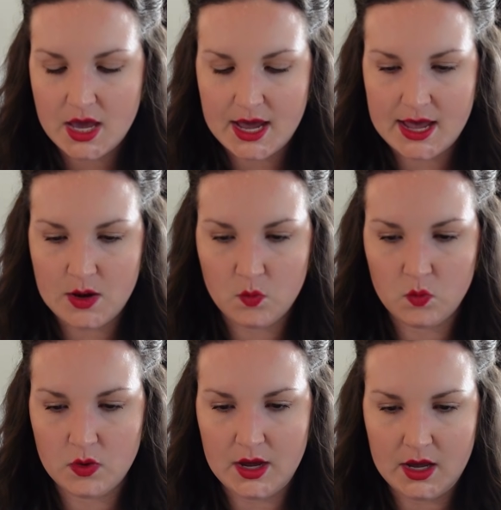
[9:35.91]
And
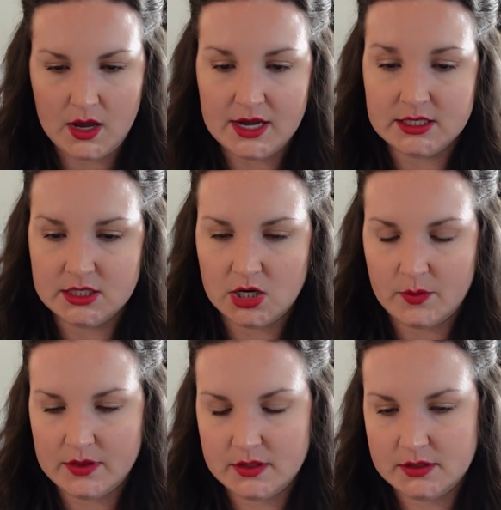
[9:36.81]
I did talk
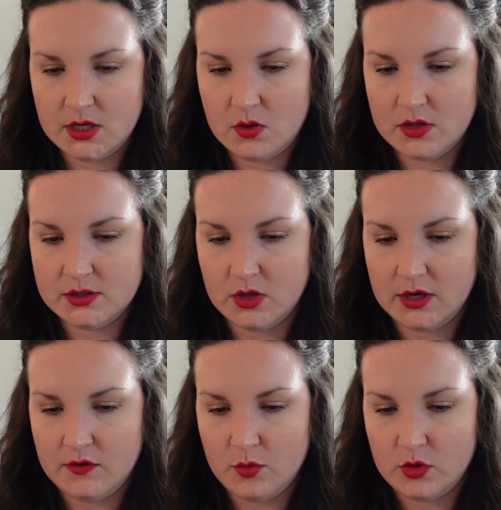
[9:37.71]
about this though, so I'll
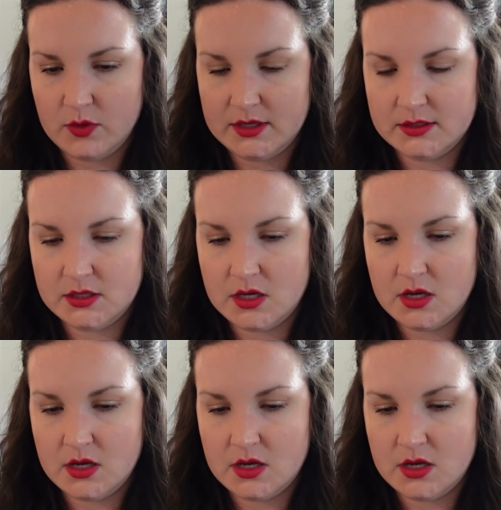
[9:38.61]
give you both ways.